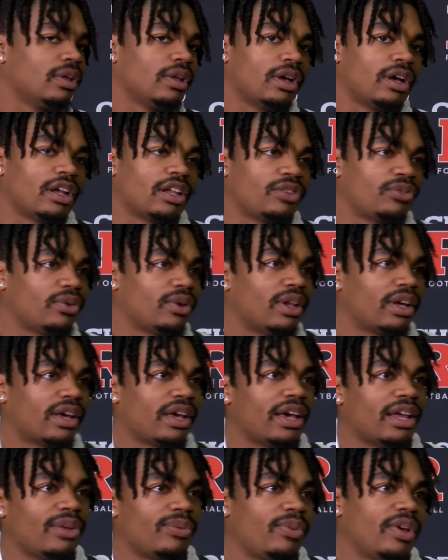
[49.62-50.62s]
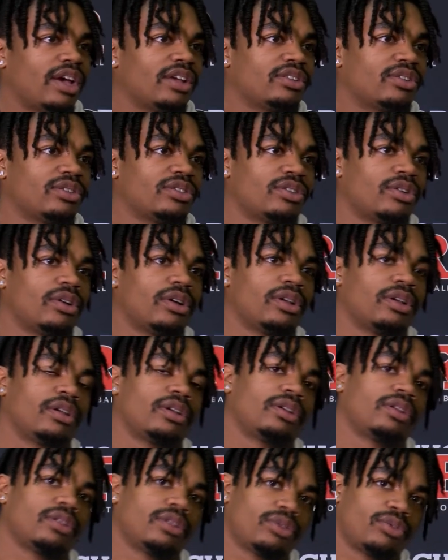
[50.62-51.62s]
I just felt like I had a faster sort
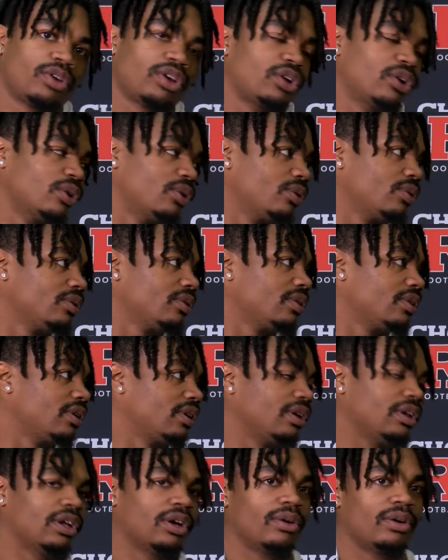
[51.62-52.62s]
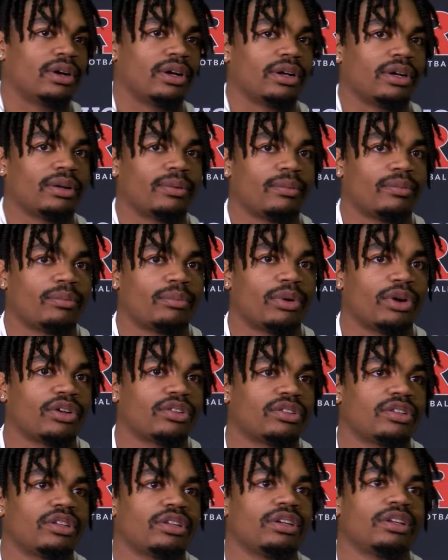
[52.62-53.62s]
of three-cone, you know,
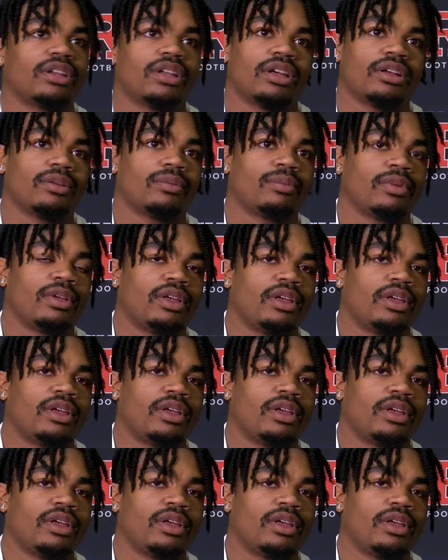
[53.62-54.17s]
personally, you know.